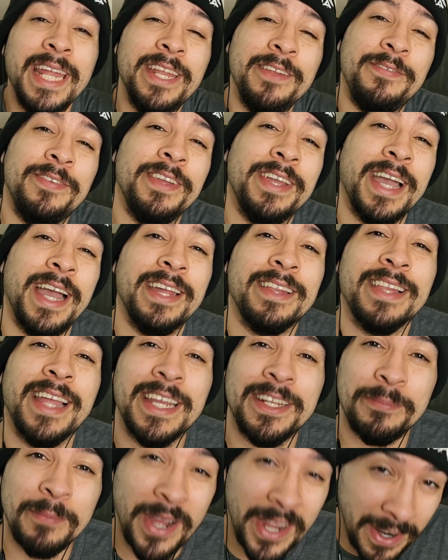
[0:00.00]
if you guys
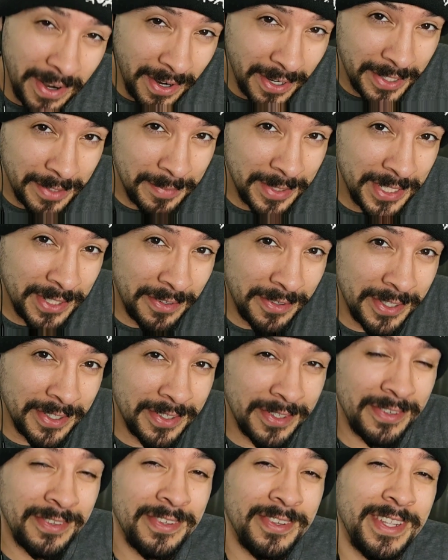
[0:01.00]
like my argument, you know what you
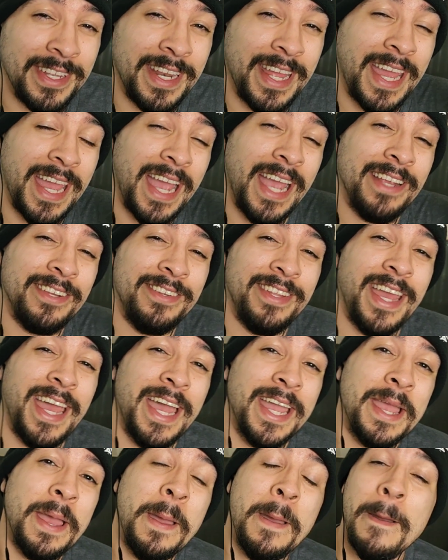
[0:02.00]
can do? You can
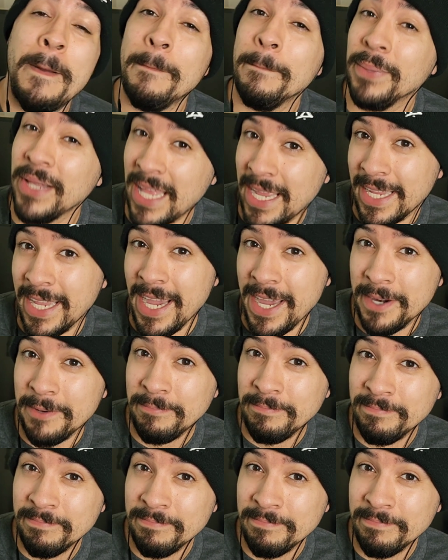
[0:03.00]
hashtag Black Adam.